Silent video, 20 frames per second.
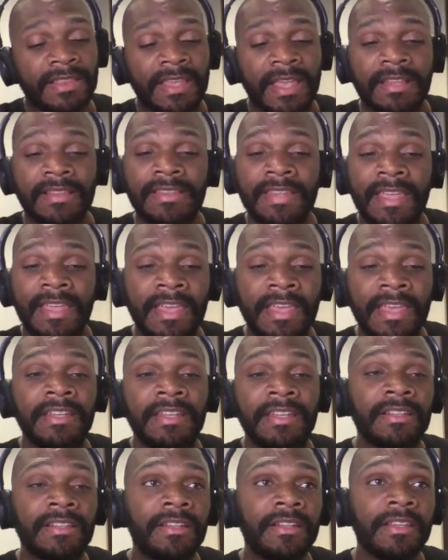10
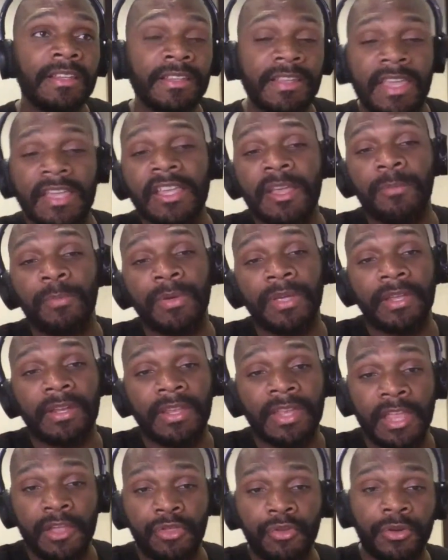gigabit
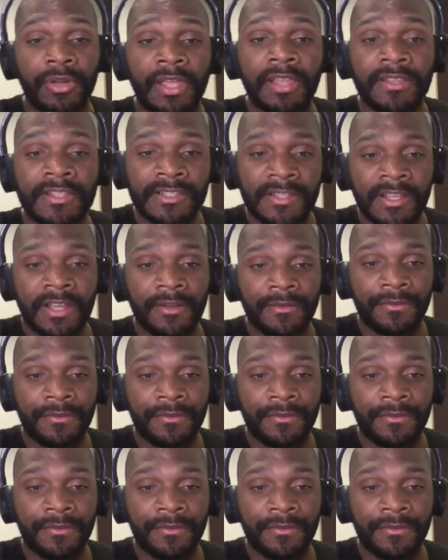Ethernet stuff,